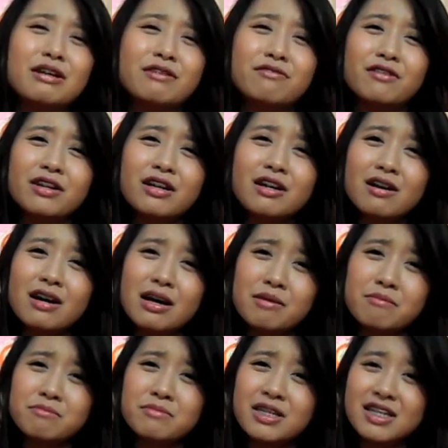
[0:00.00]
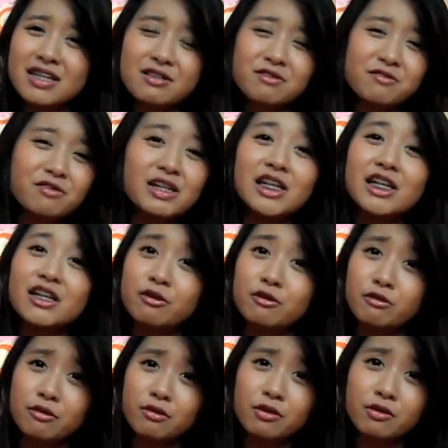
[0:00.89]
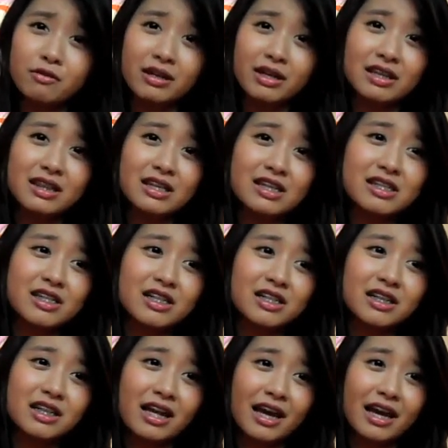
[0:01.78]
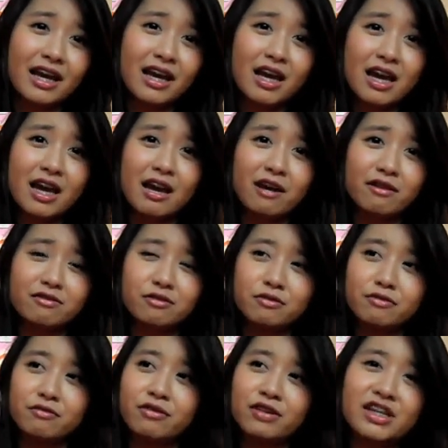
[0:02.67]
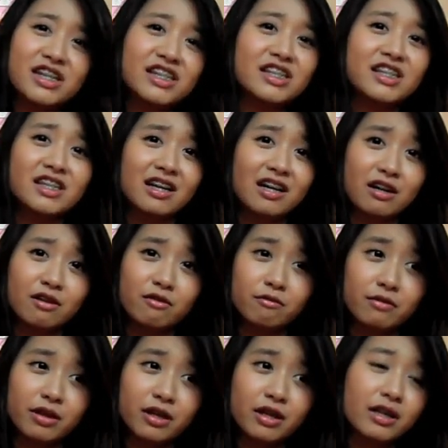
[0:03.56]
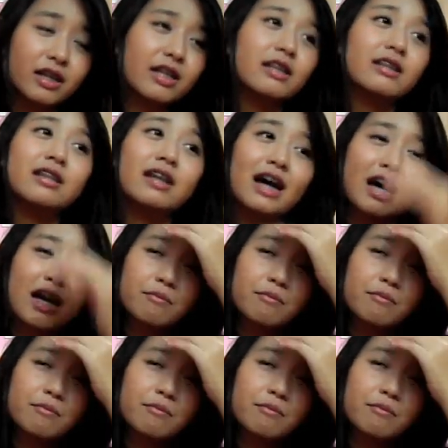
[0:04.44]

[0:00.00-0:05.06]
But for now, I'm just really cool when the teacher like have to finish her work in